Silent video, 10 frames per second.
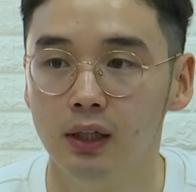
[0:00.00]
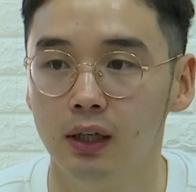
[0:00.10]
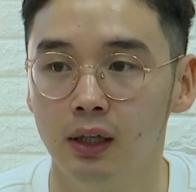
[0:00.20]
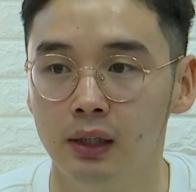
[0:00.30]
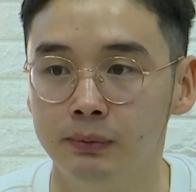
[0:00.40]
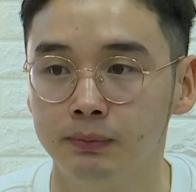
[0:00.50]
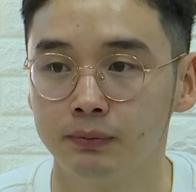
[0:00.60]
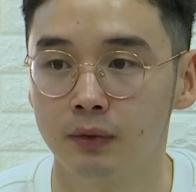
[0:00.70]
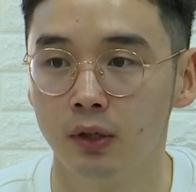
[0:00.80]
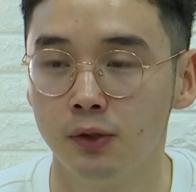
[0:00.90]

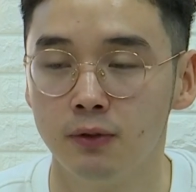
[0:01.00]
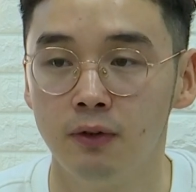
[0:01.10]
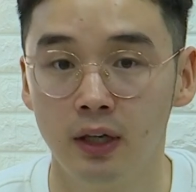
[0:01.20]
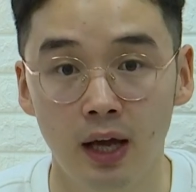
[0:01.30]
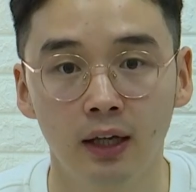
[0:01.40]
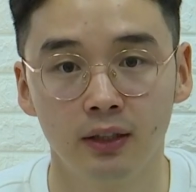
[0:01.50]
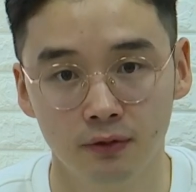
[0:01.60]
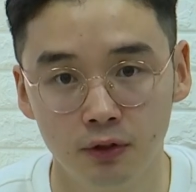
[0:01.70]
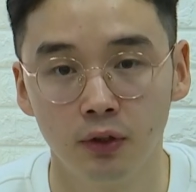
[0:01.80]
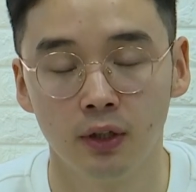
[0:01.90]
I was very
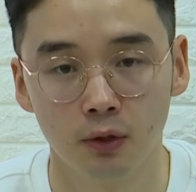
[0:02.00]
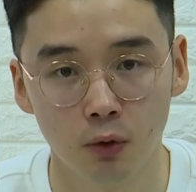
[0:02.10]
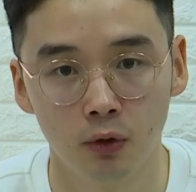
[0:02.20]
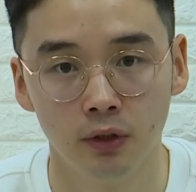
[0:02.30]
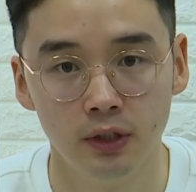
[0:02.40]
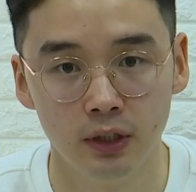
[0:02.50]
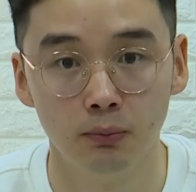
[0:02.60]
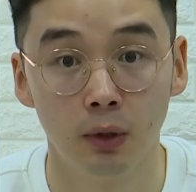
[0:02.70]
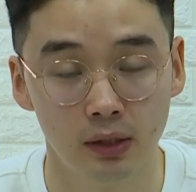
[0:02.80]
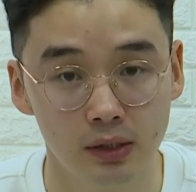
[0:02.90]
active during the
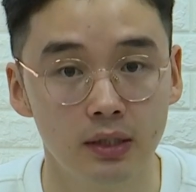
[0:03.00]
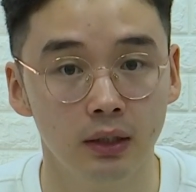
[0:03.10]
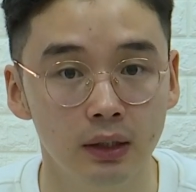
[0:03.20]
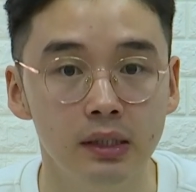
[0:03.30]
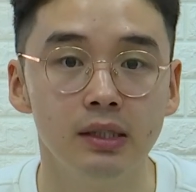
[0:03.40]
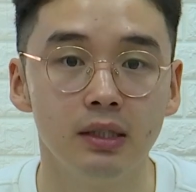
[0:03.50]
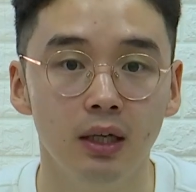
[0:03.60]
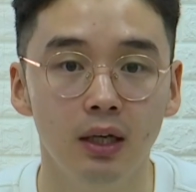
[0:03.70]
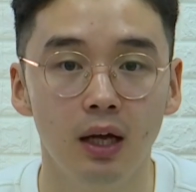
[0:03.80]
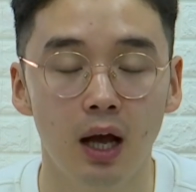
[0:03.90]
quarantine, but still is.
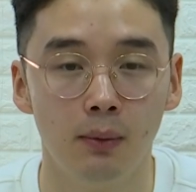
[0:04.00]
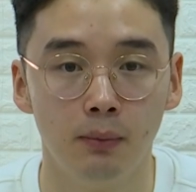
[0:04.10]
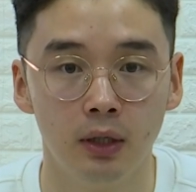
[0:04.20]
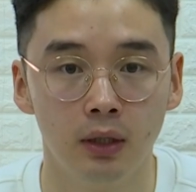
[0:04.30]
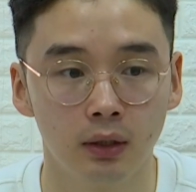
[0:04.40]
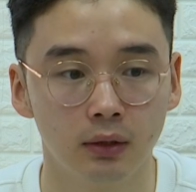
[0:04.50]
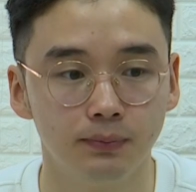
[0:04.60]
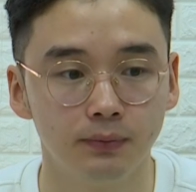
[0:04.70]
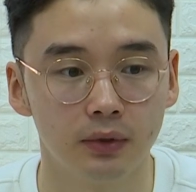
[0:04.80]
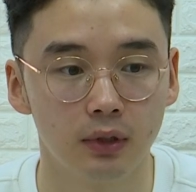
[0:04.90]
I'm a
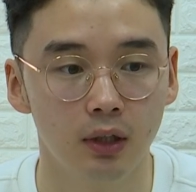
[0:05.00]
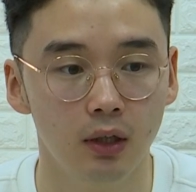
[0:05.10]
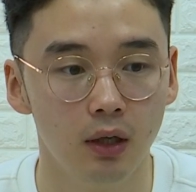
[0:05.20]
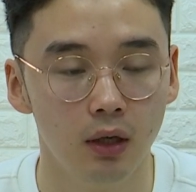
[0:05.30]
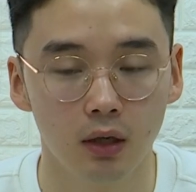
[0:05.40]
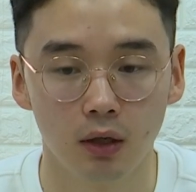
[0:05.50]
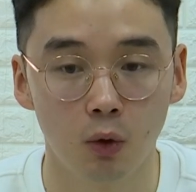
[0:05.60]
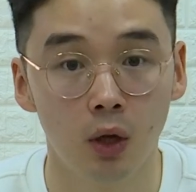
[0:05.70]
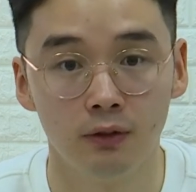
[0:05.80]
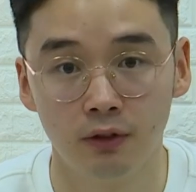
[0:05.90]

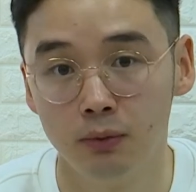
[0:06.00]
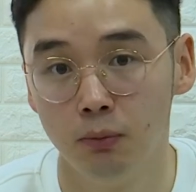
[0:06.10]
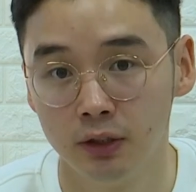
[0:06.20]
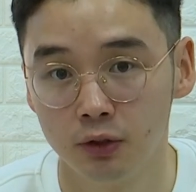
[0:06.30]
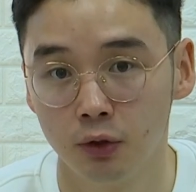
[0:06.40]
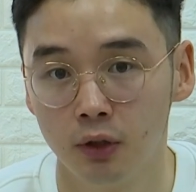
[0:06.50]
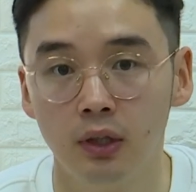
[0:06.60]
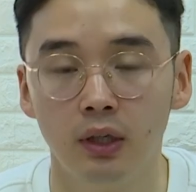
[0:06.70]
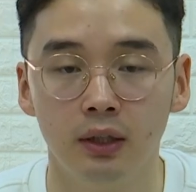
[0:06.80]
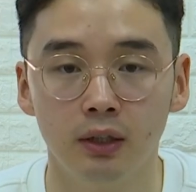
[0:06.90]
qualified mentor
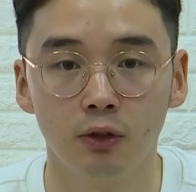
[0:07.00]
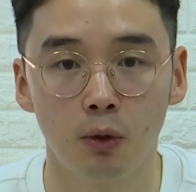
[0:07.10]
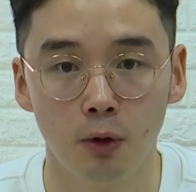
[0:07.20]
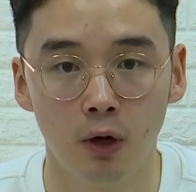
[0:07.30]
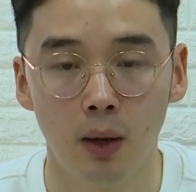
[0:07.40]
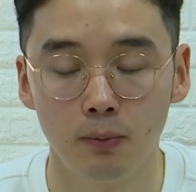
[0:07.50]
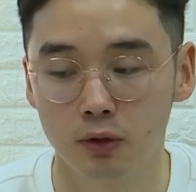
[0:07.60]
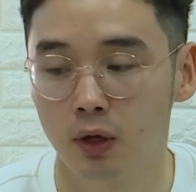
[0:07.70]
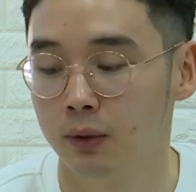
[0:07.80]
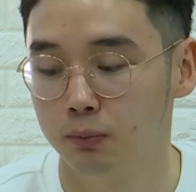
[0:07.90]
in the Tomyo app,
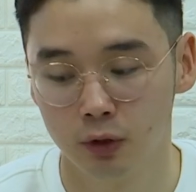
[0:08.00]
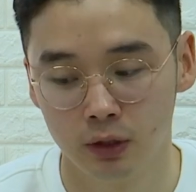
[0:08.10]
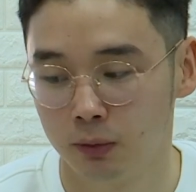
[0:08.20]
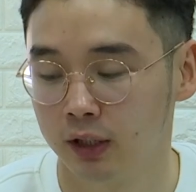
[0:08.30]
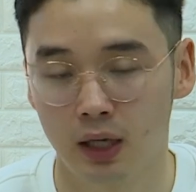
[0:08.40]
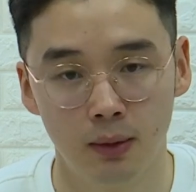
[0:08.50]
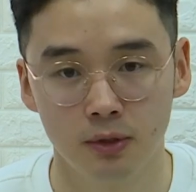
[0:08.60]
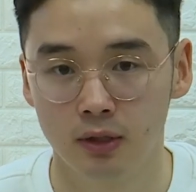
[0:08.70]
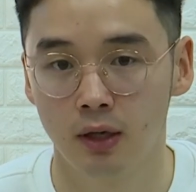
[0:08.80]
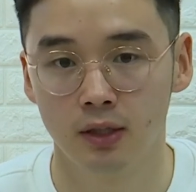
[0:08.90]
so I put in my time
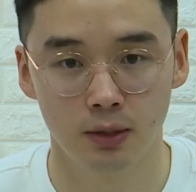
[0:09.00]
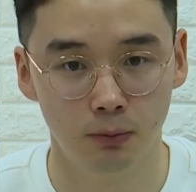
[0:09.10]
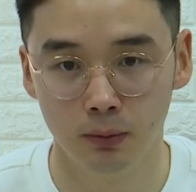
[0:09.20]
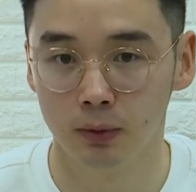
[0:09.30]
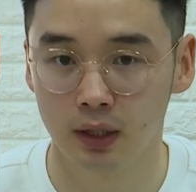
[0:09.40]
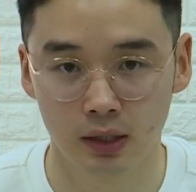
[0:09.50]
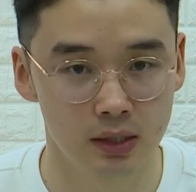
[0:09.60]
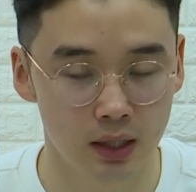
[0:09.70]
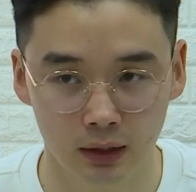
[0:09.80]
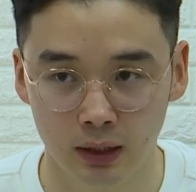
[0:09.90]
slots and people can
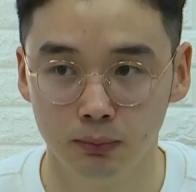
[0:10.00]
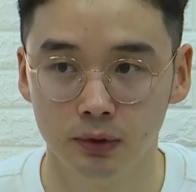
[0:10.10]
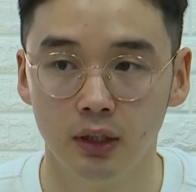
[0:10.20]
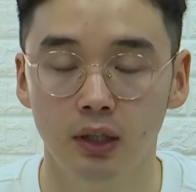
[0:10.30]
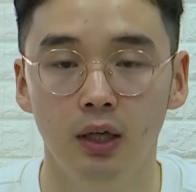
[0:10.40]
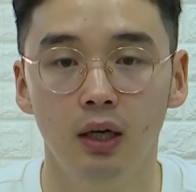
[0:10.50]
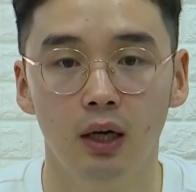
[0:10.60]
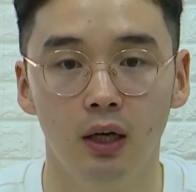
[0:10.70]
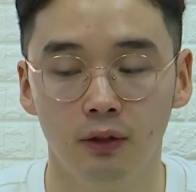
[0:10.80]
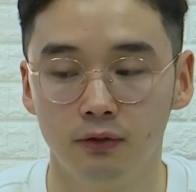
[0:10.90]
sign up
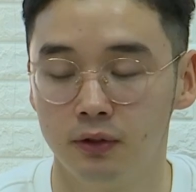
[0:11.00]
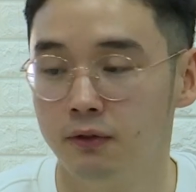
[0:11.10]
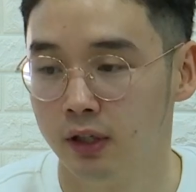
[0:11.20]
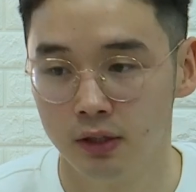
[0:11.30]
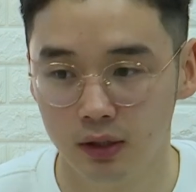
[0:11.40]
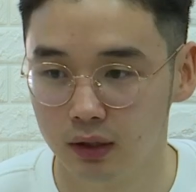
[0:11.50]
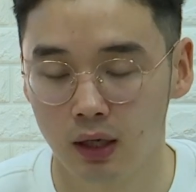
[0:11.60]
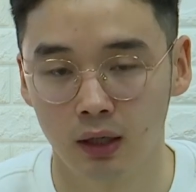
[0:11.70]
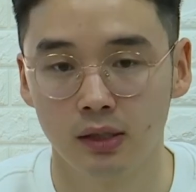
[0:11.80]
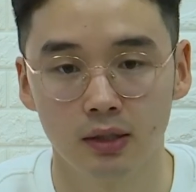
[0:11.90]
for a very,
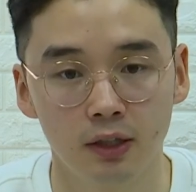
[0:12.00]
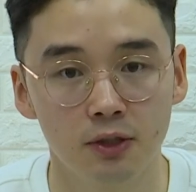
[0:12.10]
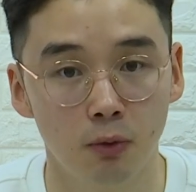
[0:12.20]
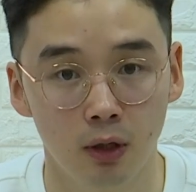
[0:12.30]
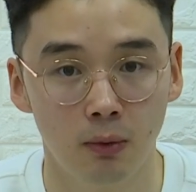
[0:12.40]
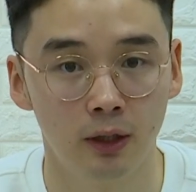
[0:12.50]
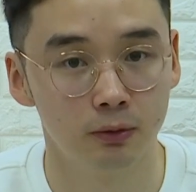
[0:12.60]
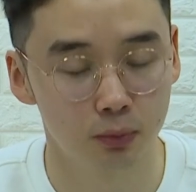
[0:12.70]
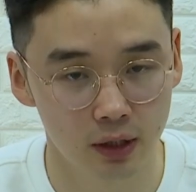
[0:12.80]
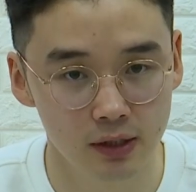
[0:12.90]
small amount
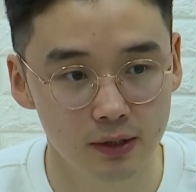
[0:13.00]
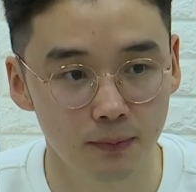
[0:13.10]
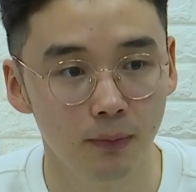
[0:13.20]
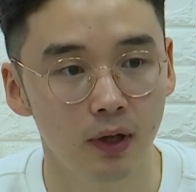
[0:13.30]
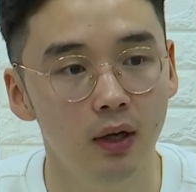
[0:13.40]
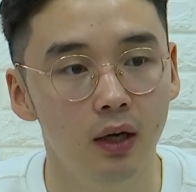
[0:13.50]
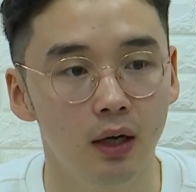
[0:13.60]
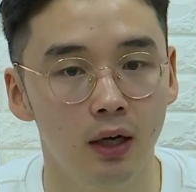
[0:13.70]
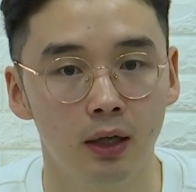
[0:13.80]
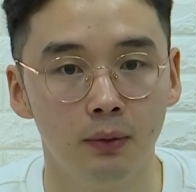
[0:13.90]
of price.
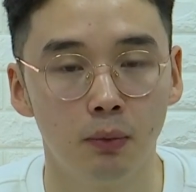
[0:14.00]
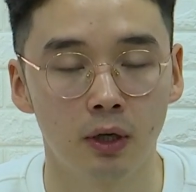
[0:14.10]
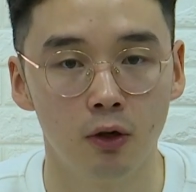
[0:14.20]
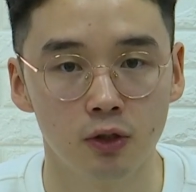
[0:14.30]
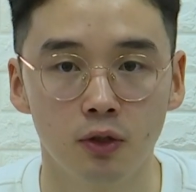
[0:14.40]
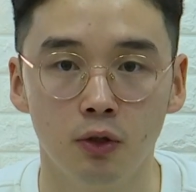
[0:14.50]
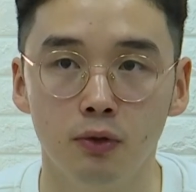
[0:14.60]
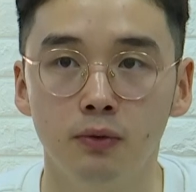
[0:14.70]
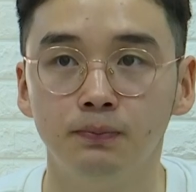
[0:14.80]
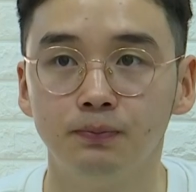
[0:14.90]
But also,